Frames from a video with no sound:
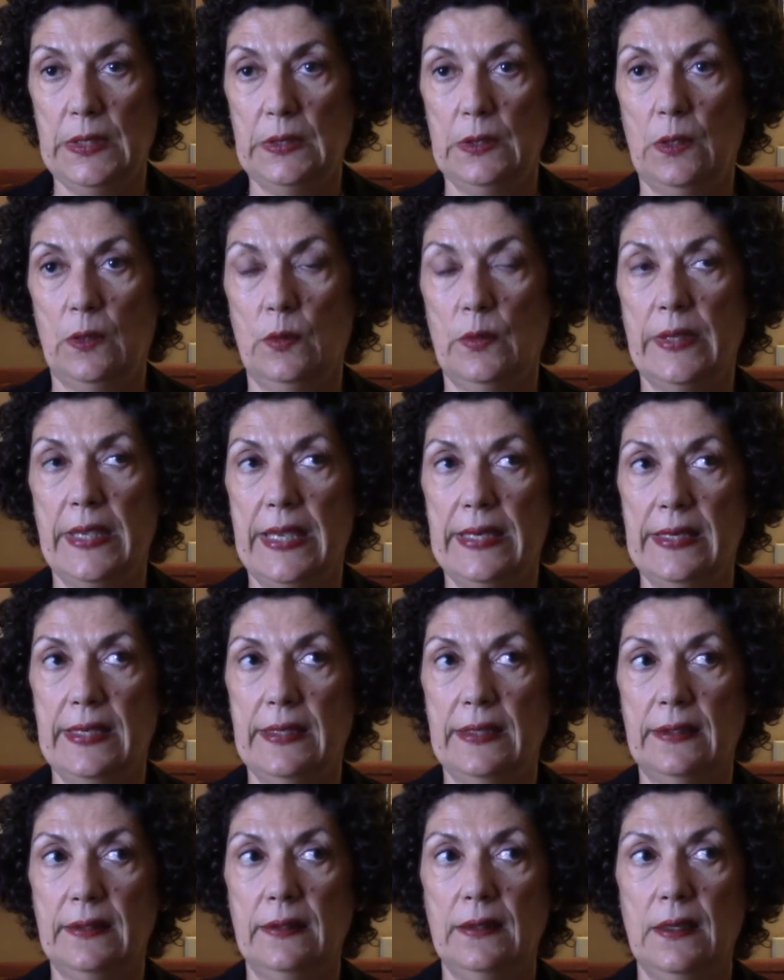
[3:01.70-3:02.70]
you know,
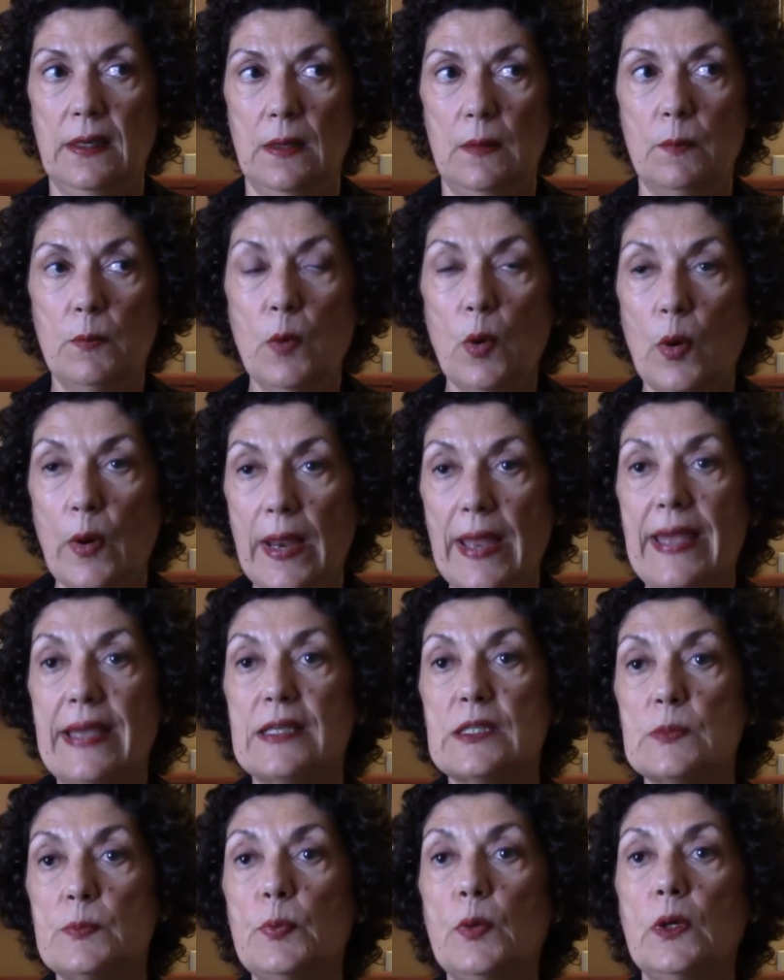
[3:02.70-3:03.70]
getting more
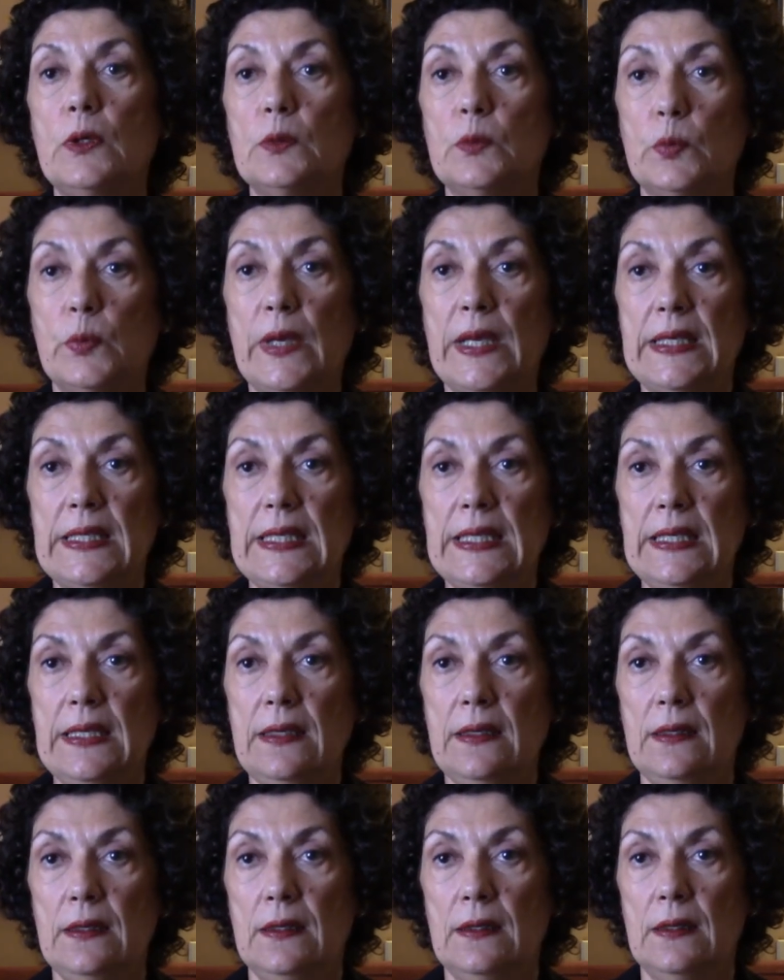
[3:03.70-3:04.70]
export
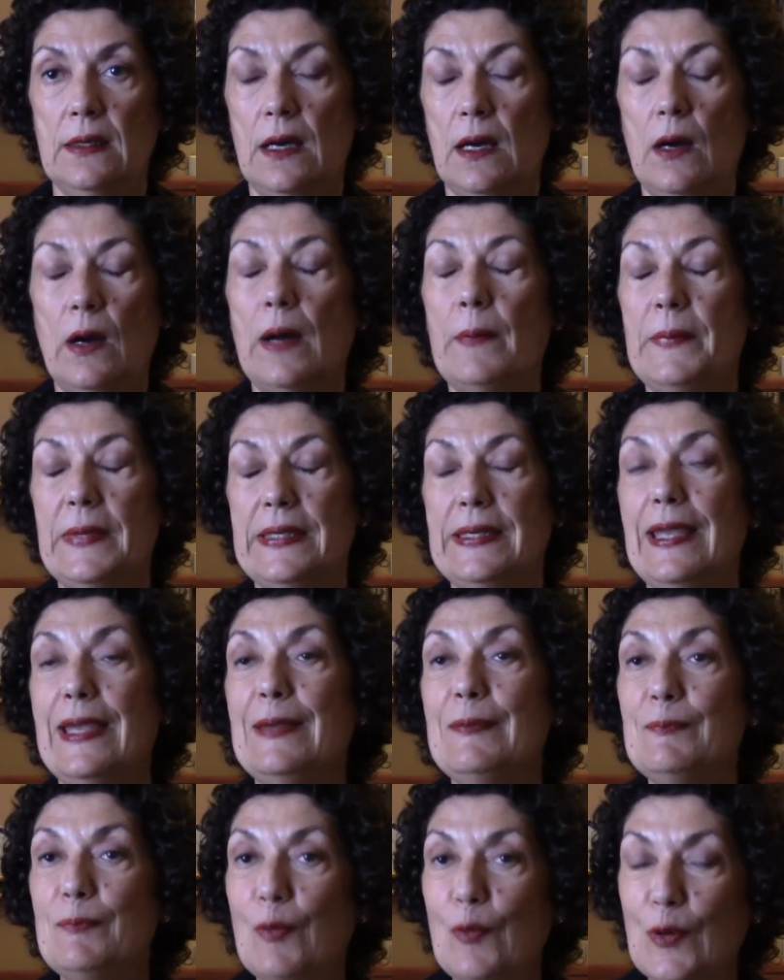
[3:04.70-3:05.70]
ready,
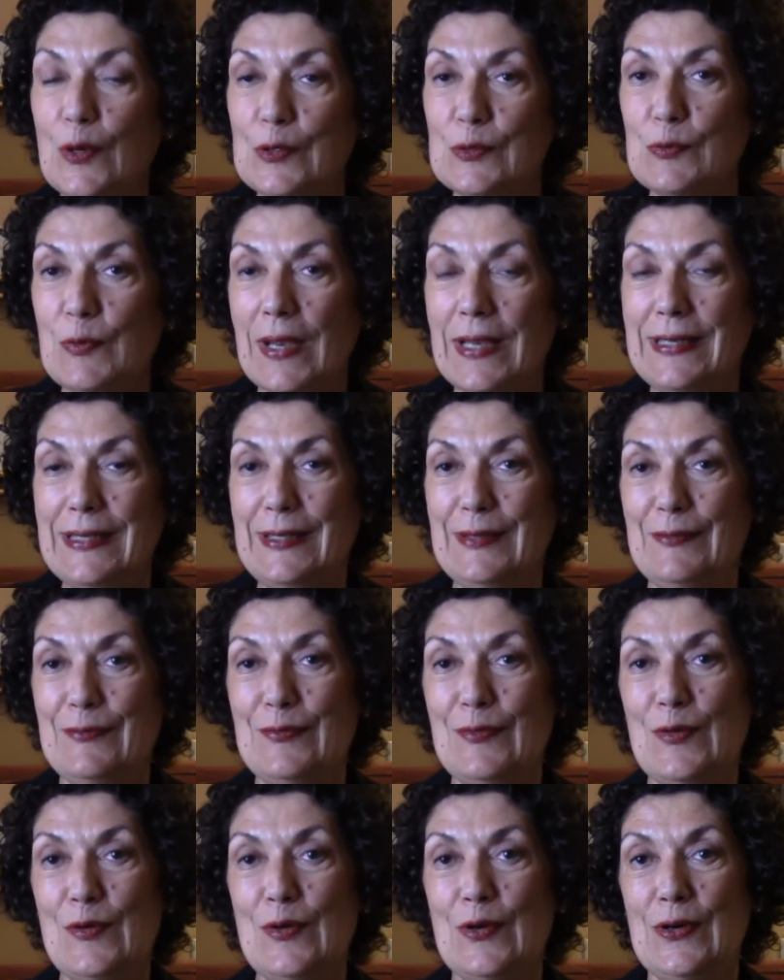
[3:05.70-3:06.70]
import ready
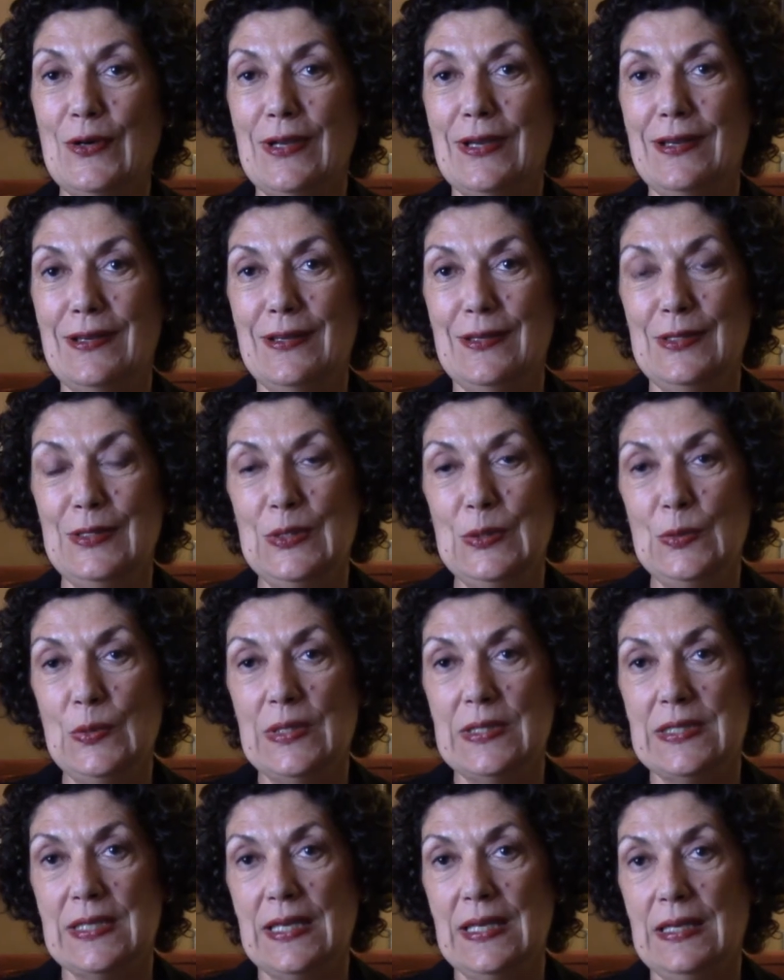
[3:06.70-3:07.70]
for
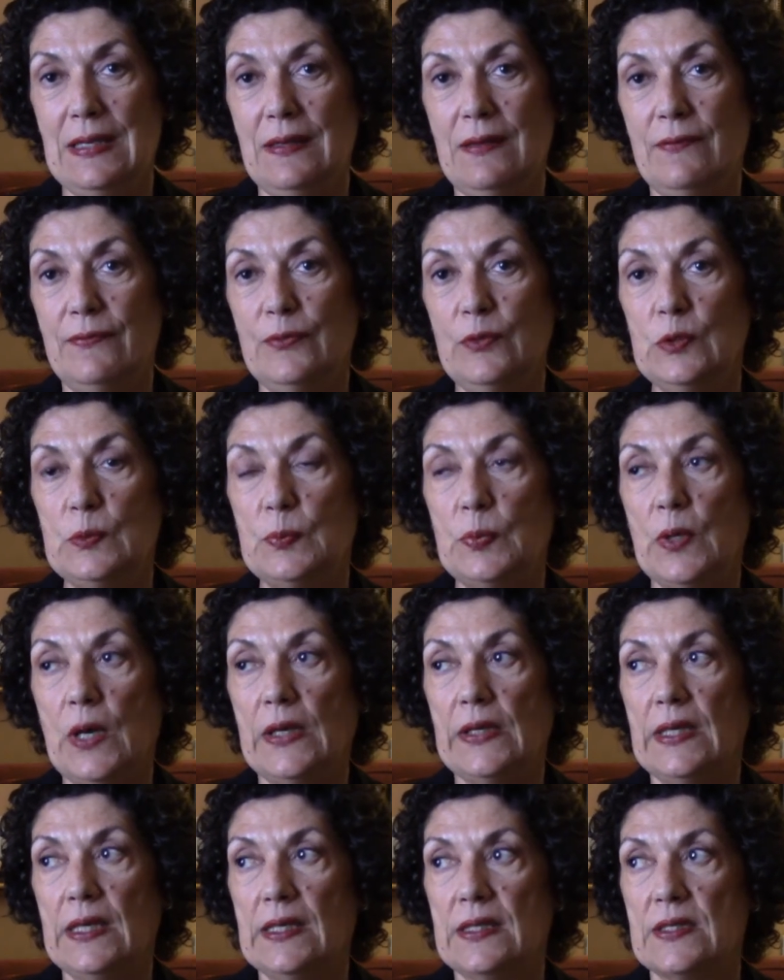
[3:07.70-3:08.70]
USA food
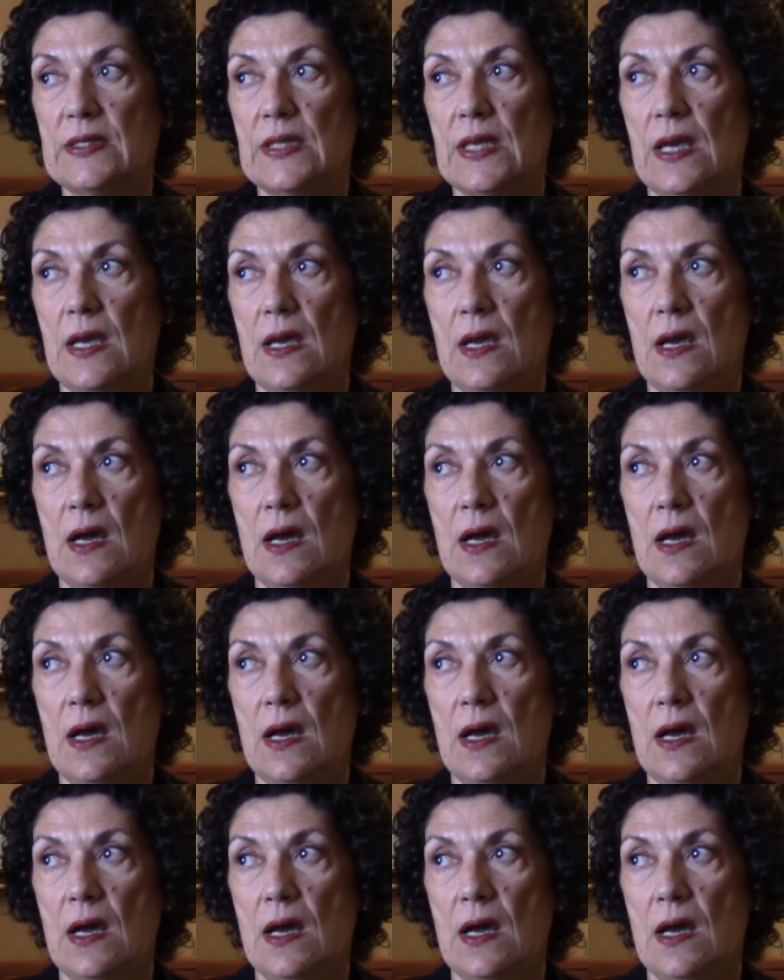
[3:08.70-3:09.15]
products,